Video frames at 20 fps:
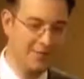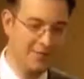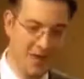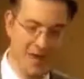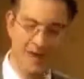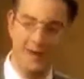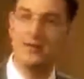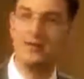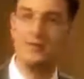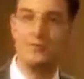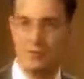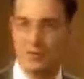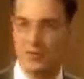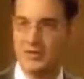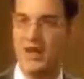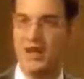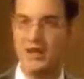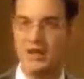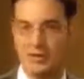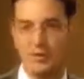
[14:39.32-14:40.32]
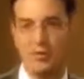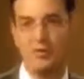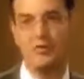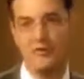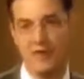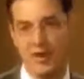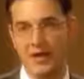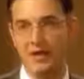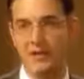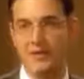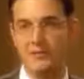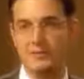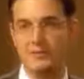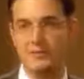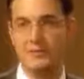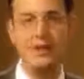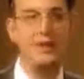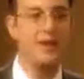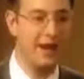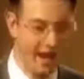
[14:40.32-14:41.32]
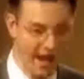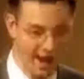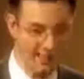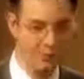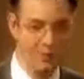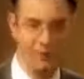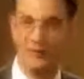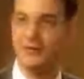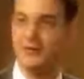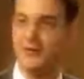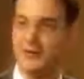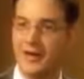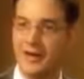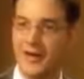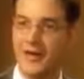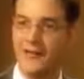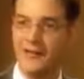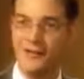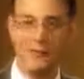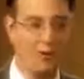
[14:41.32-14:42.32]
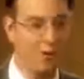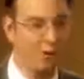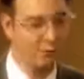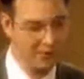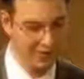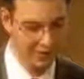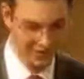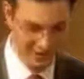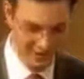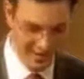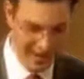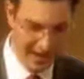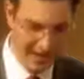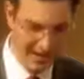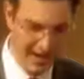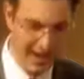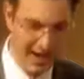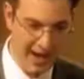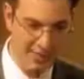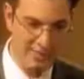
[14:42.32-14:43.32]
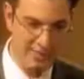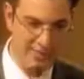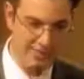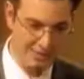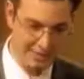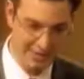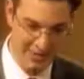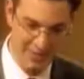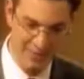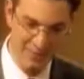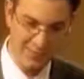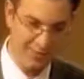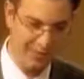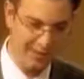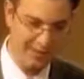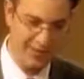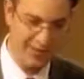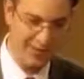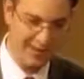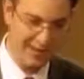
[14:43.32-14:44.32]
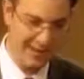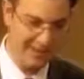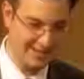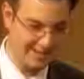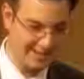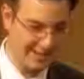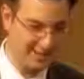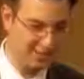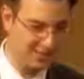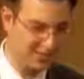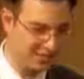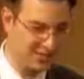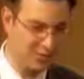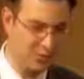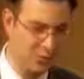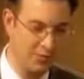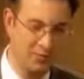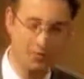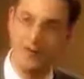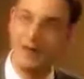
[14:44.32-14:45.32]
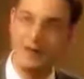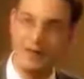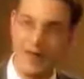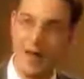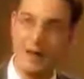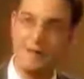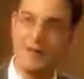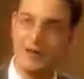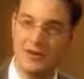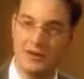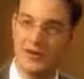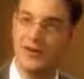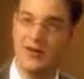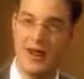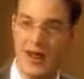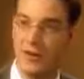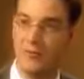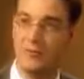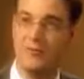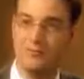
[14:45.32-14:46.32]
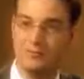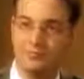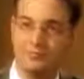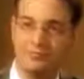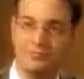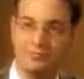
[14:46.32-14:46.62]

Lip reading: they didn't pretend it or fake it. It happened. And so that happens even though you can't say placebo effect happened in an animal.